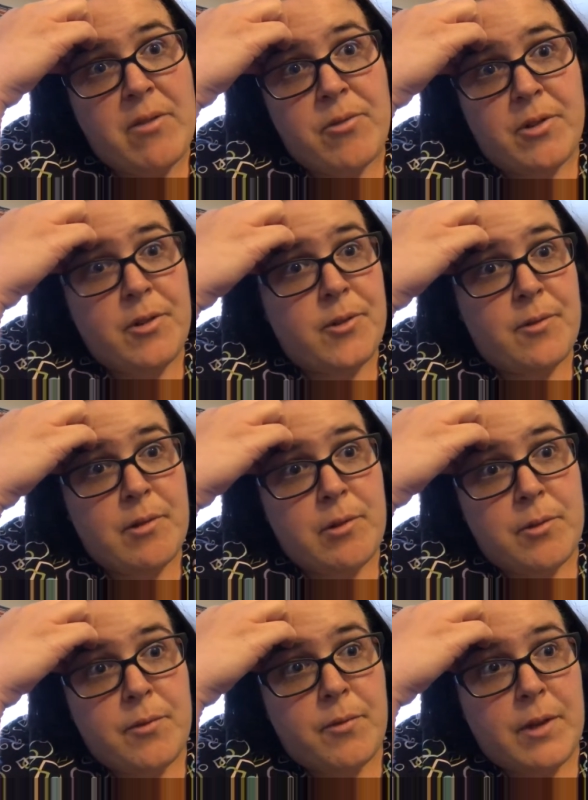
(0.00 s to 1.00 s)
for those of you
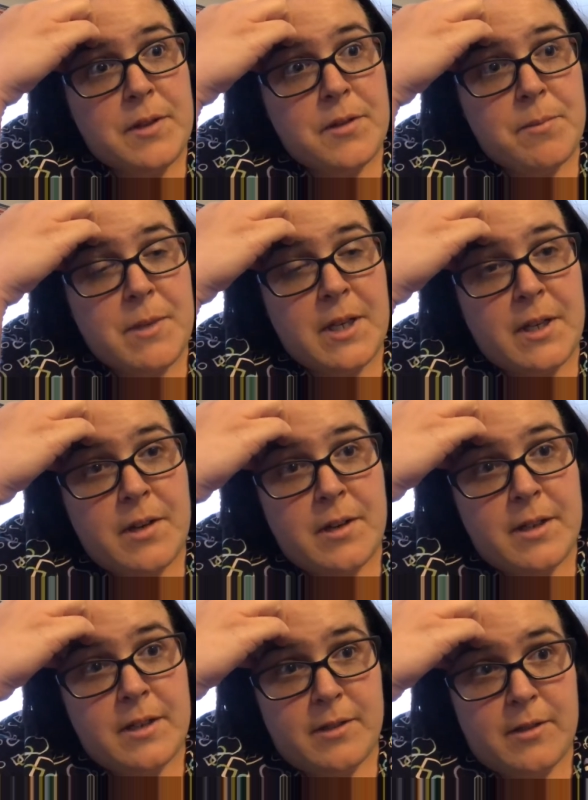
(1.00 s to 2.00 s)
who follow me
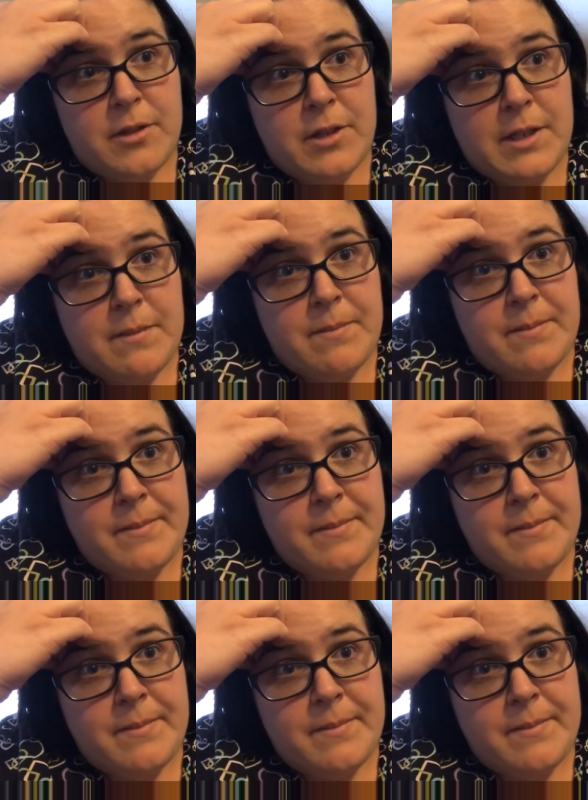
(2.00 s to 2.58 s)
on Instagram,